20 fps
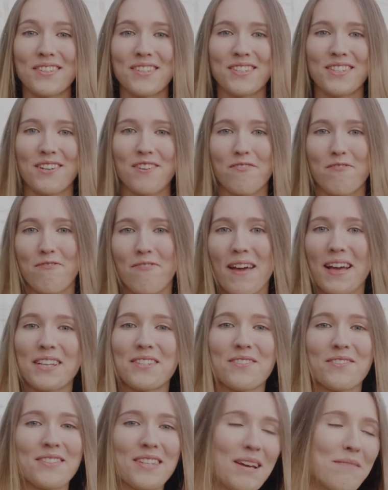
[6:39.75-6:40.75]
So thanks
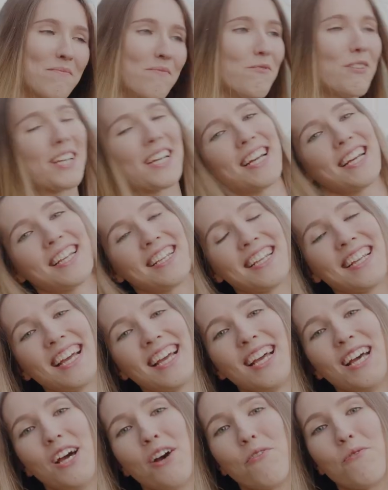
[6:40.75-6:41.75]
to them we can
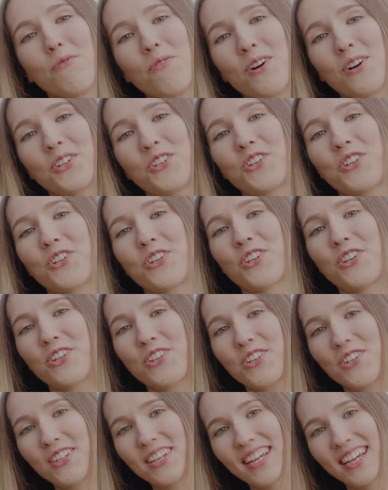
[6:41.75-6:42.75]
watch
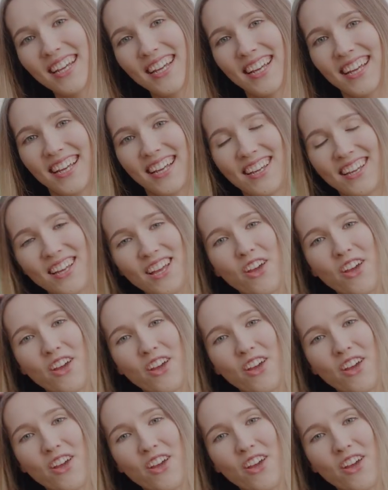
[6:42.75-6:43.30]
the